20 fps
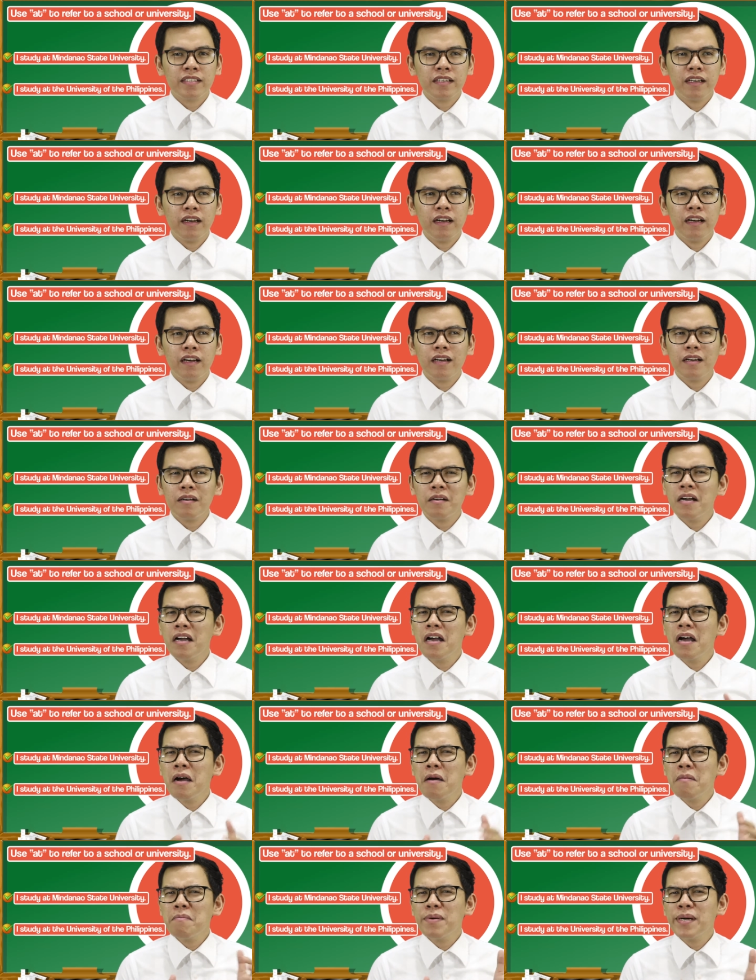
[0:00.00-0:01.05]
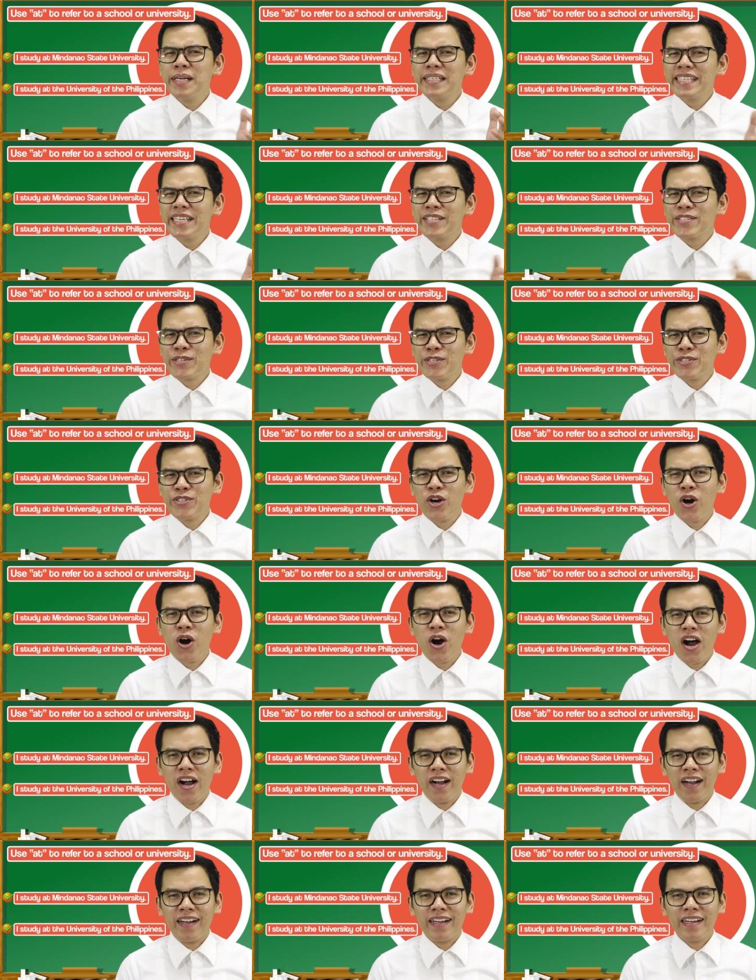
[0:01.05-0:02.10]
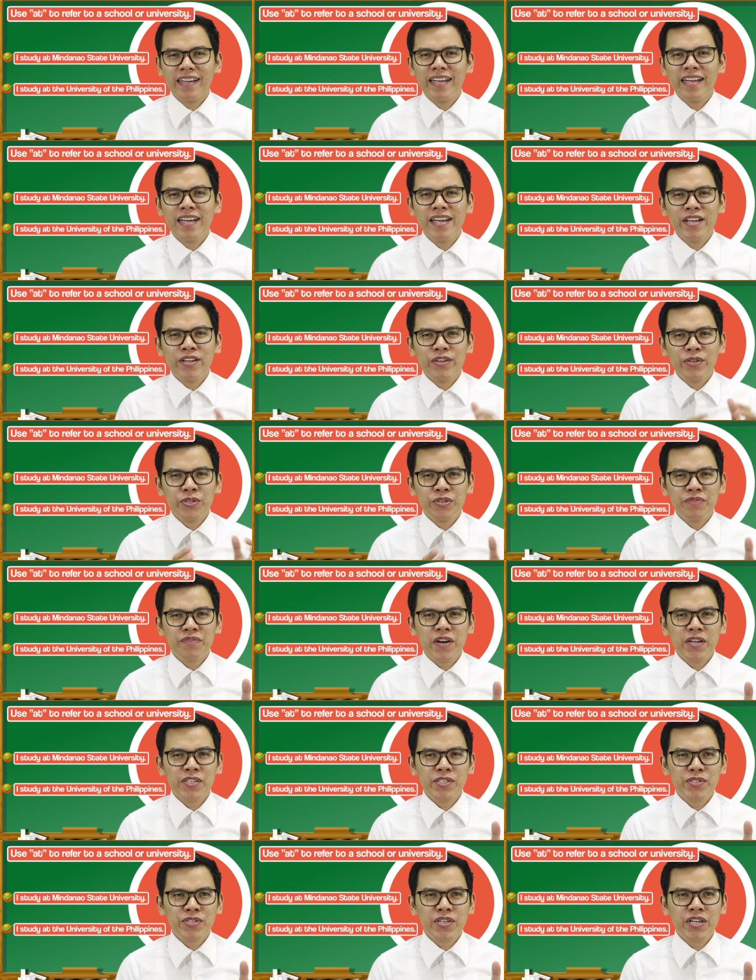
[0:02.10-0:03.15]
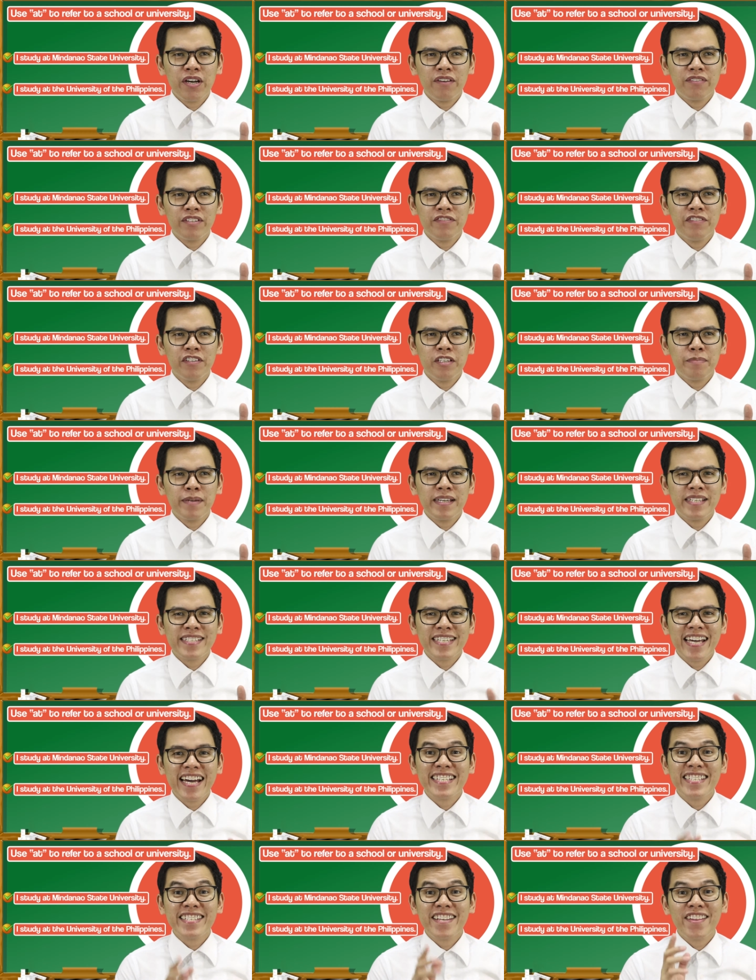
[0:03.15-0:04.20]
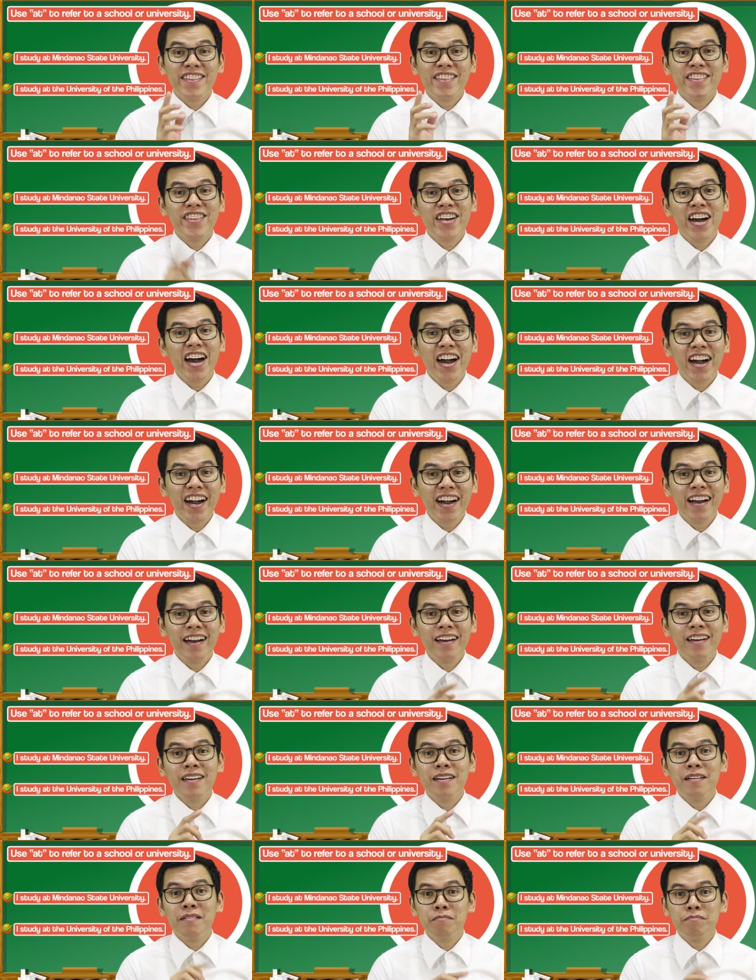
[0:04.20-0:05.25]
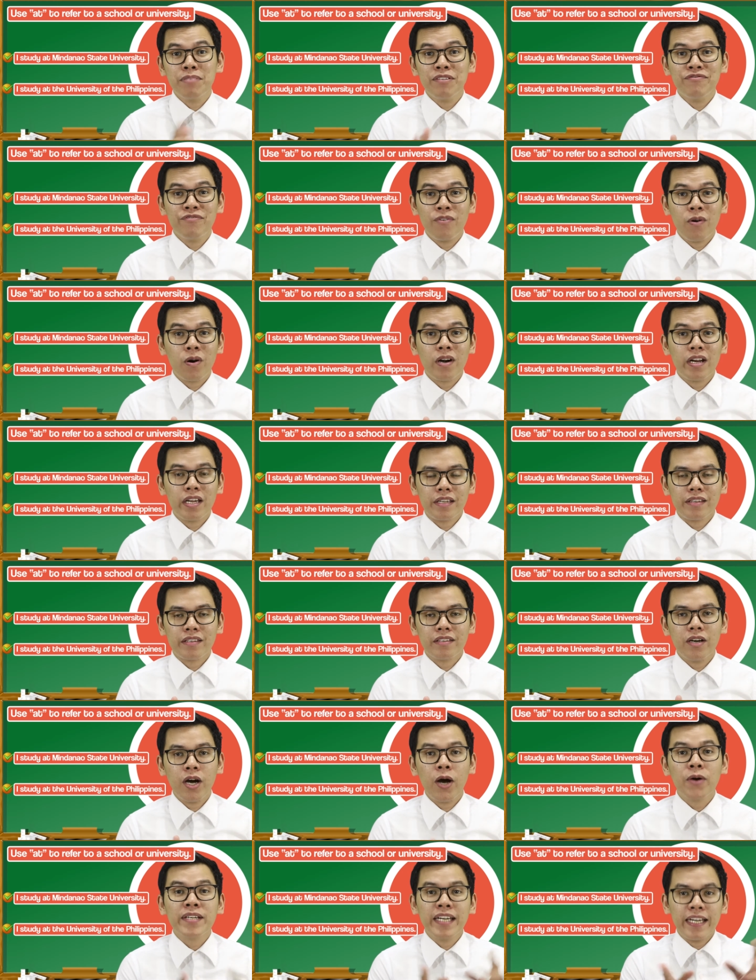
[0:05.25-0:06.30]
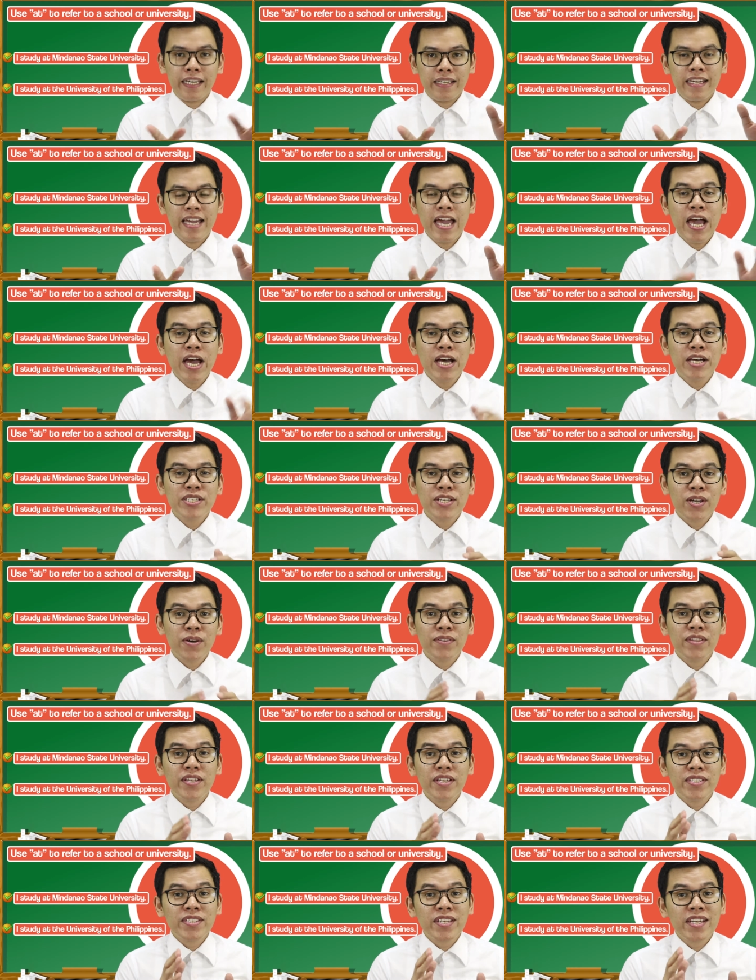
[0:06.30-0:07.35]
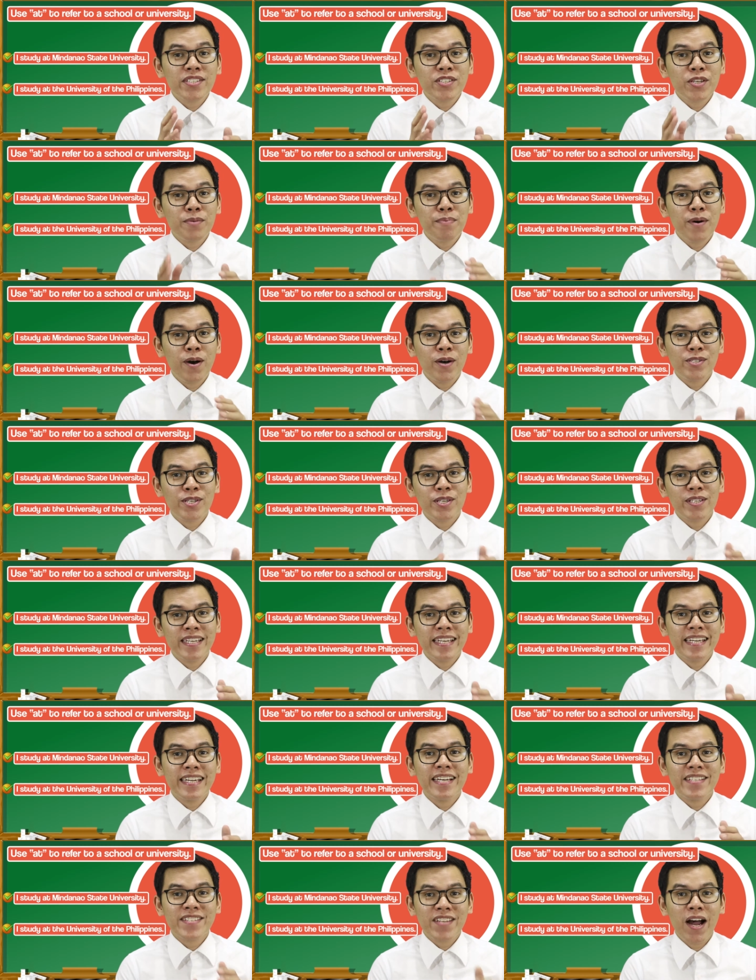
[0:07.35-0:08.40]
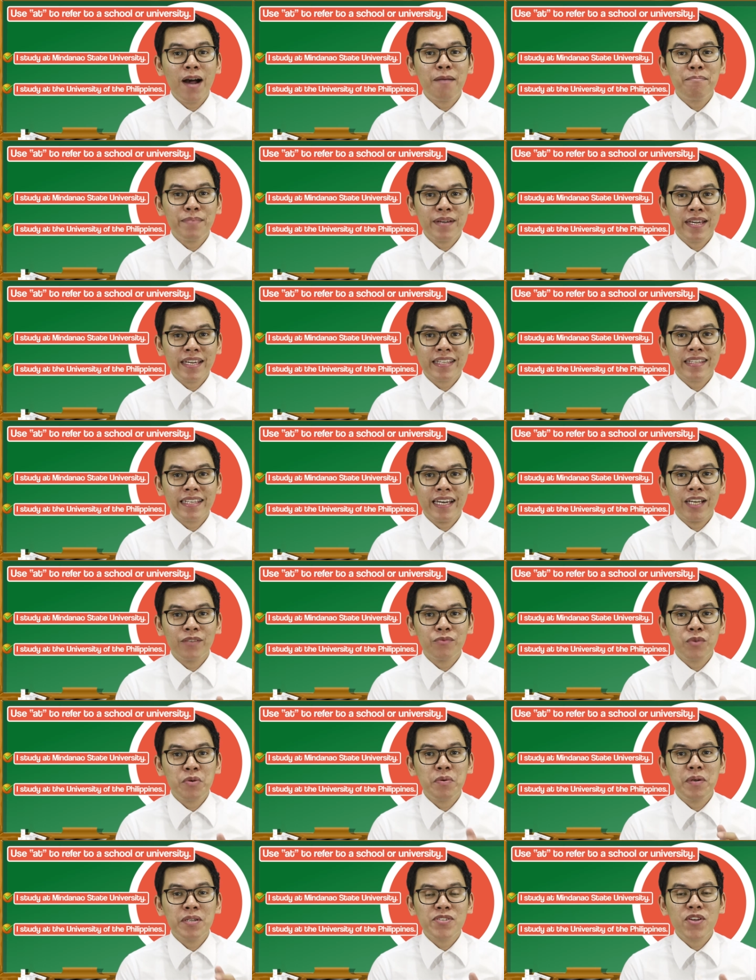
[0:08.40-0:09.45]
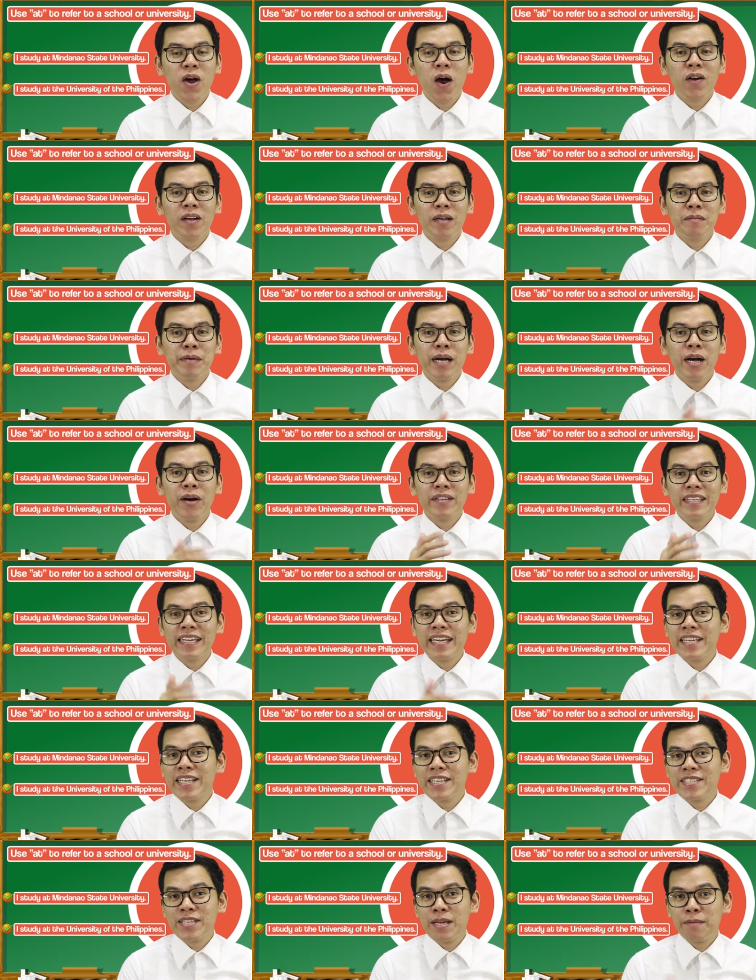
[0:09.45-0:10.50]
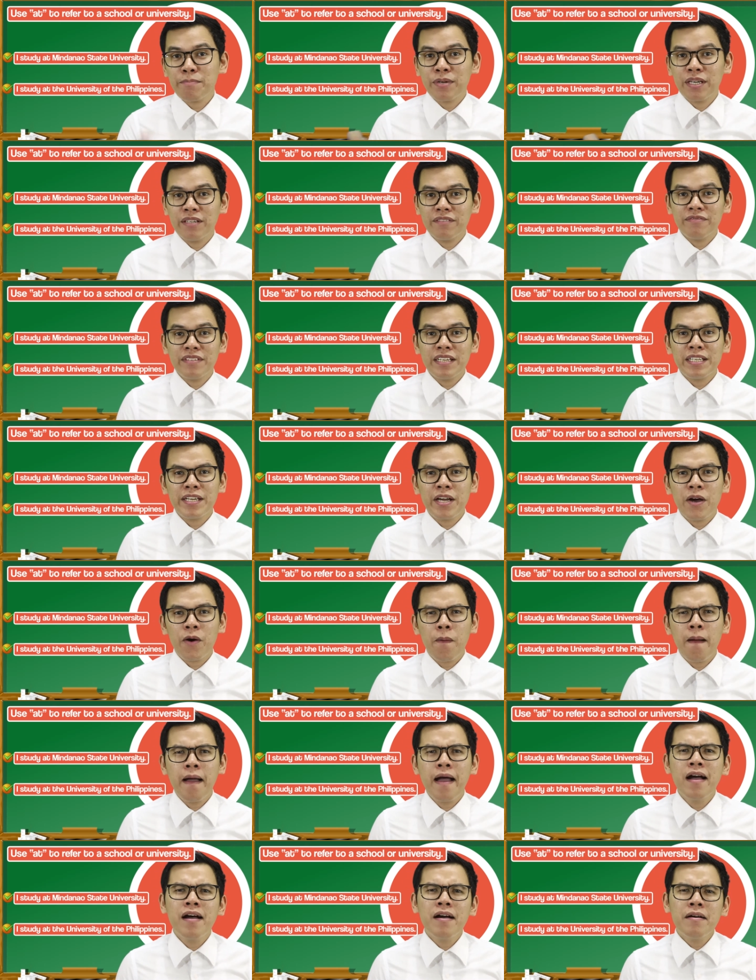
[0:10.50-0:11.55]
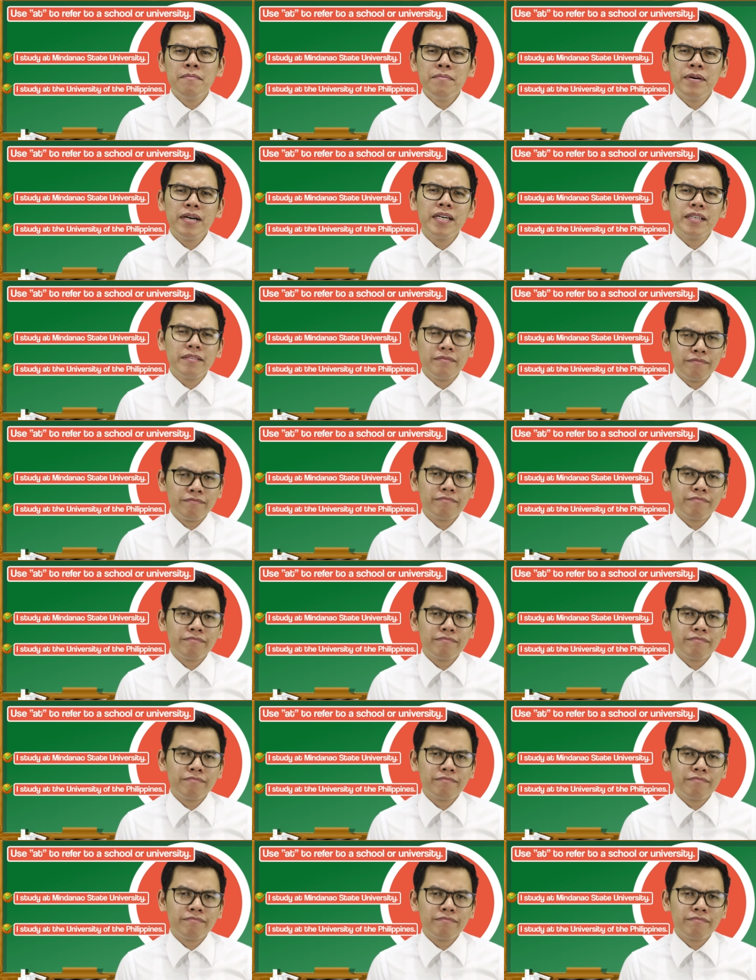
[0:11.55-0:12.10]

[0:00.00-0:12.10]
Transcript: Uh, But Teacher Dong, University of the Philippines has the before it. Okay, so this is supposedly a topic that we will talk about in a separate video, but